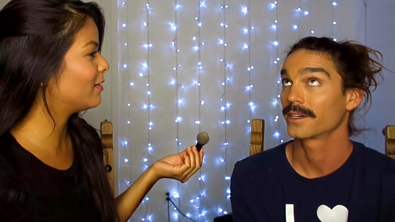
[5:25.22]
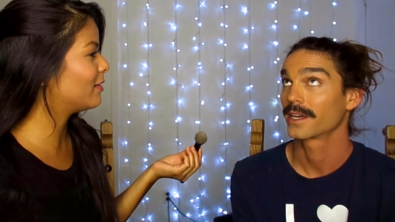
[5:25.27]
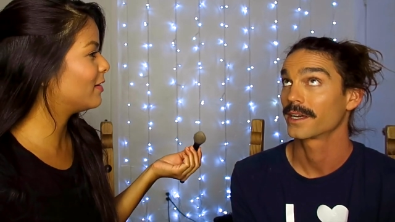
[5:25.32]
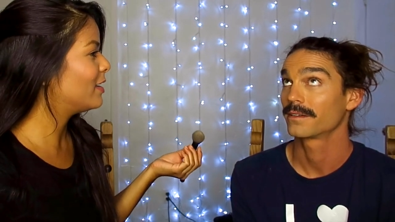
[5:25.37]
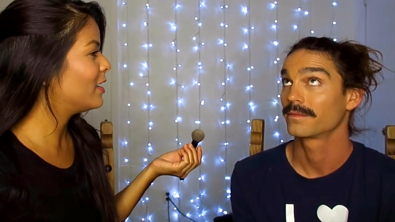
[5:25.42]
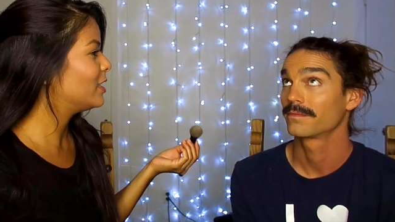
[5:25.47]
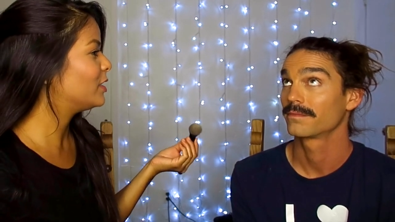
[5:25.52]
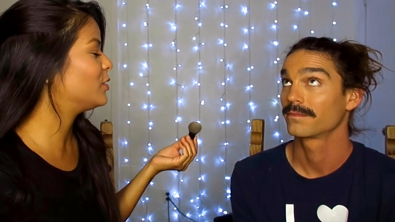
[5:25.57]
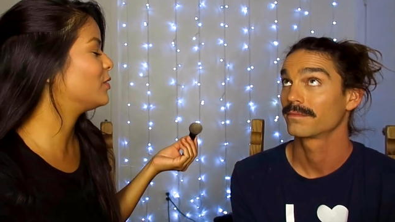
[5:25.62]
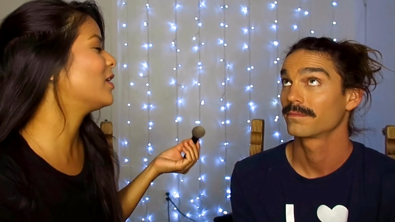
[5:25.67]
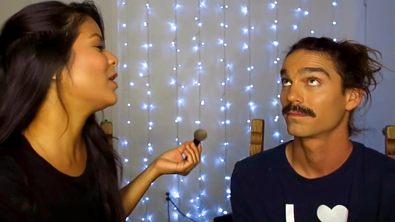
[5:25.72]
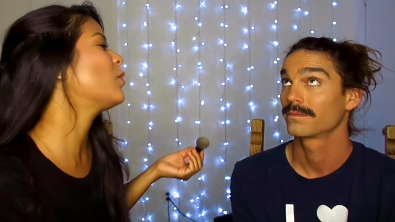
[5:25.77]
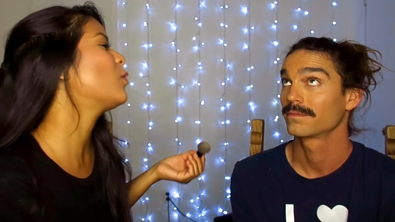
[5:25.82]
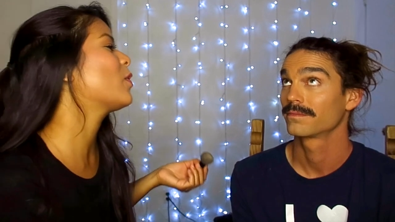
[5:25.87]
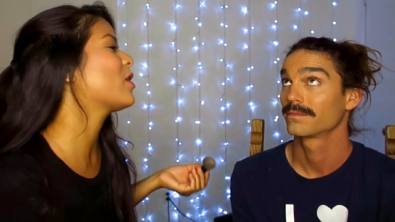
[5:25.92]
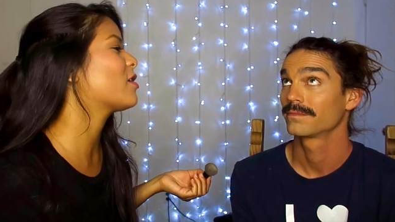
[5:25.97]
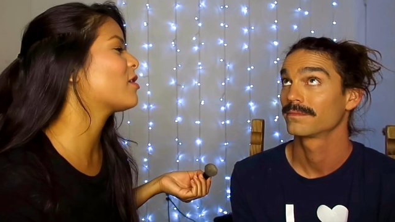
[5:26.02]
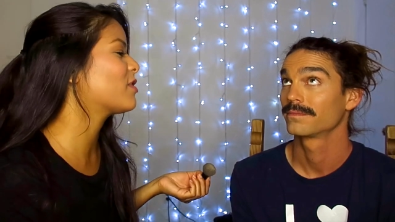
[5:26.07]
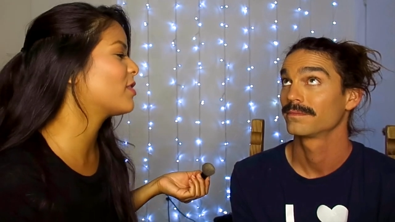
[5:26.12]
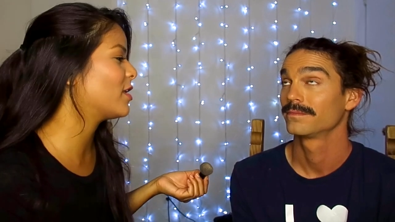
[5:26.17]
Speaker 1: Okay. Do that
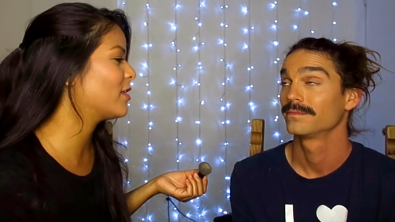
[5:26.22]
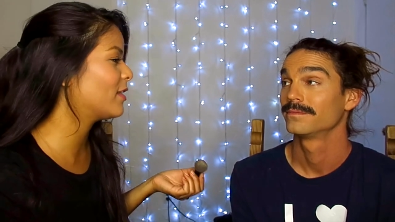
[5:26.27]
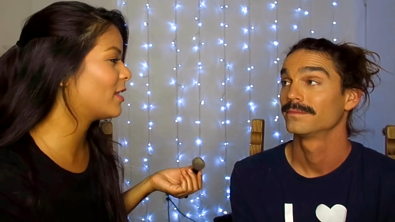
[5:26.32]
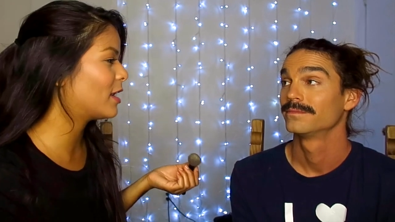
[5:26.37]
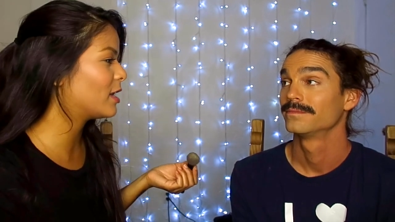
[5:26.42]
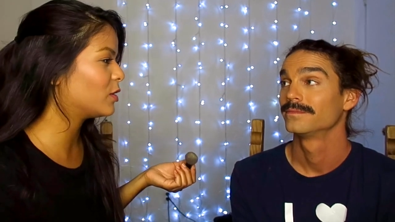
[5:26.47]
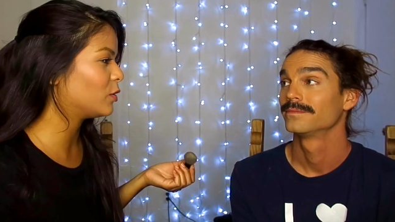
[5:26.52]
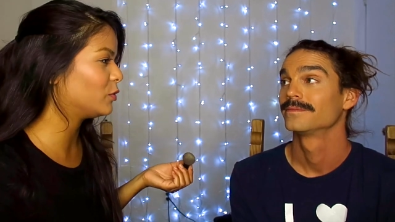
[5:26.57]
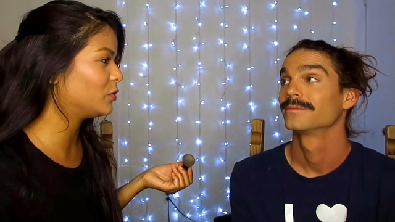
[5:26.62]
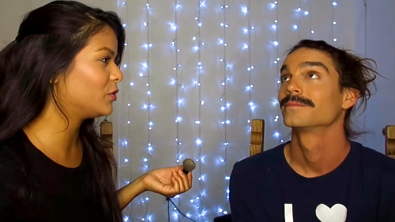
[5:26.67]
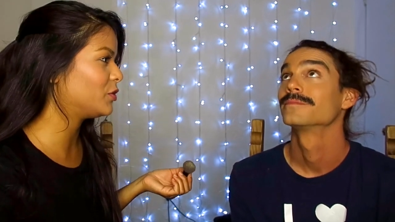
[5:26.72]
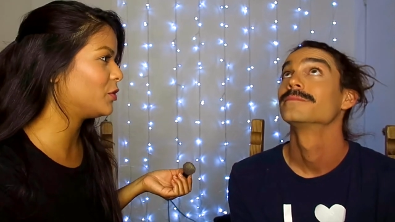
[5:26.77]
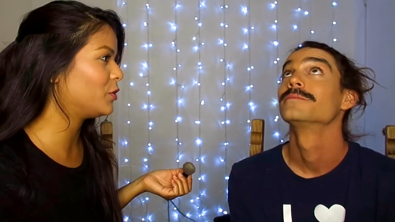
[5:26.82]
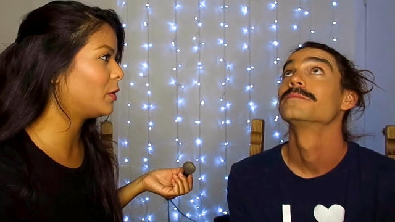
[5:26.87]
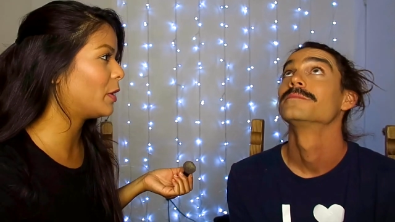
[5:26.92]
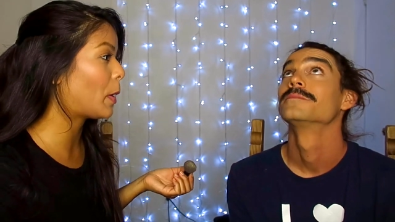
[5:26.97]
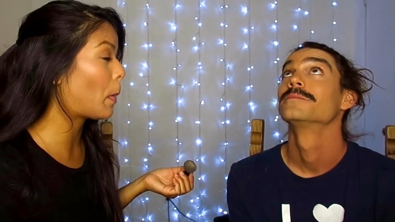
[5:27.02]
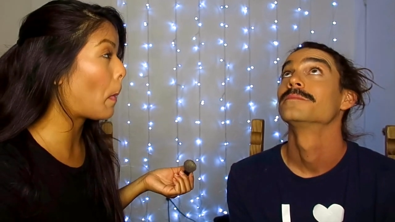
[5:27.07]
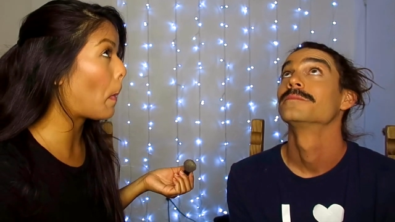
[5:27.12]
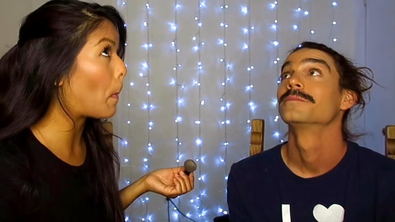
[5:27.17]
weird thing that I told you
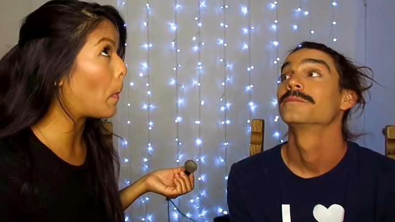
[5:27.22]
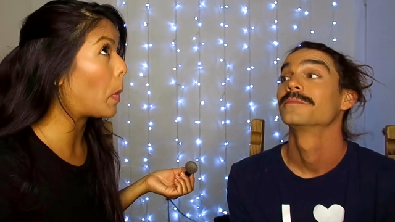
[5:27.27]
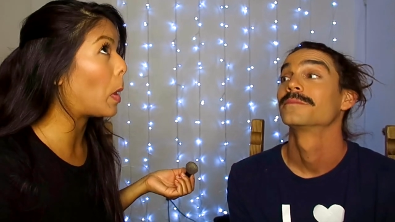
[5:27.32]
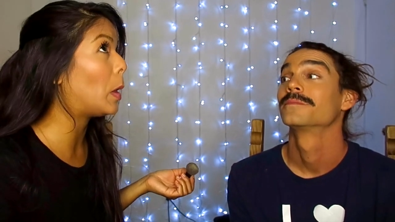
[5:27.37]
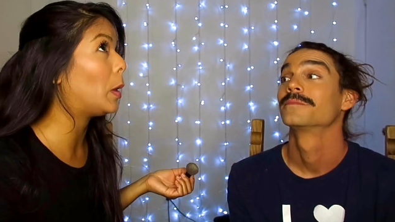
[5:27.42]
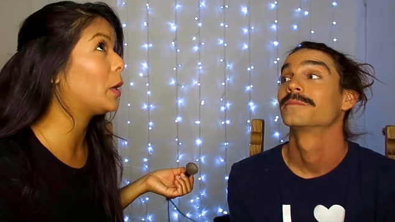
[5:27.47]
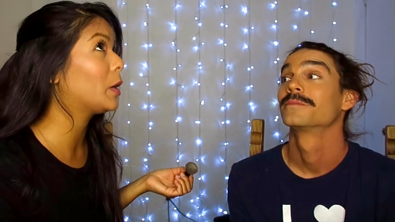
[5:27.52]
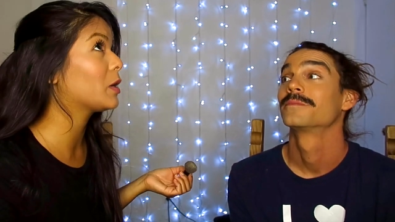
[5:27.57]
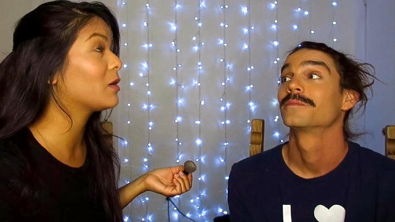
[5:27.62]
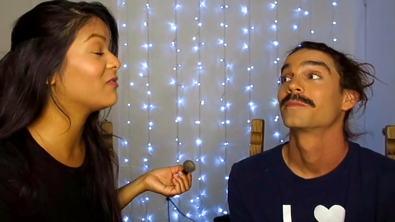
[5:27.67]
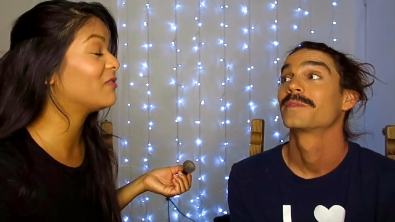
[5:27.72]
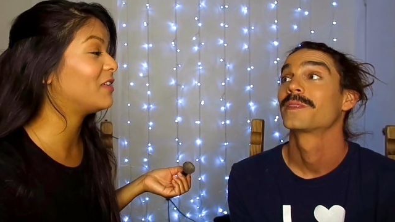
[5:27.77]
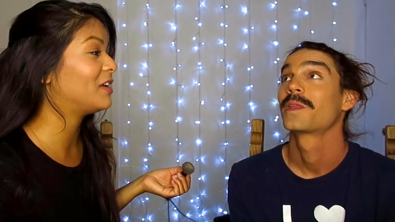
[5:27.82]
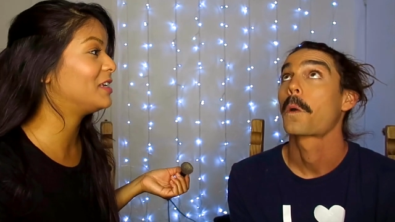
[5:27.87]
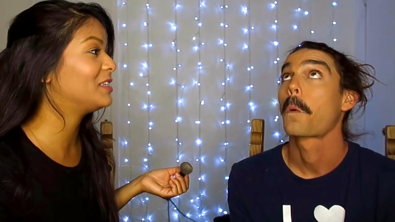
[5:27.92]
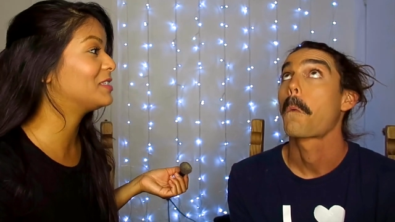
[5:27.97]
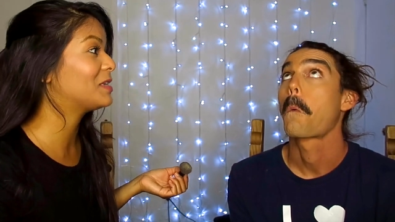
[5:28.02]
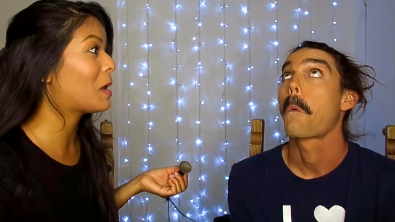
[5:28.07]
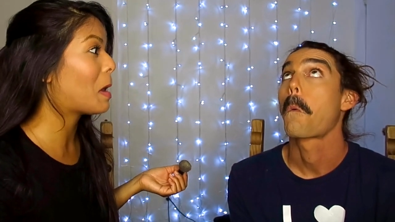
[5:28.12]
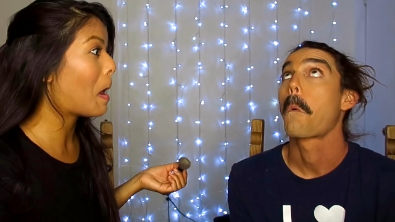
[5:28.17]
to like pull your
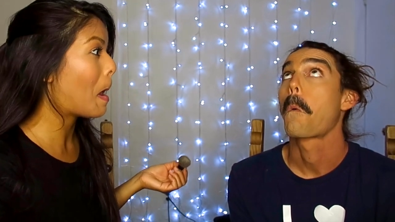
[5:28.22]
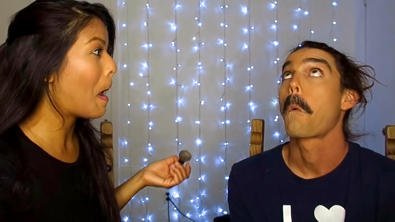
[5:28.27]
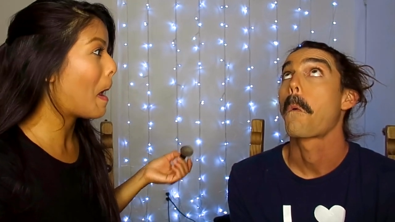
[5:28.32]
face.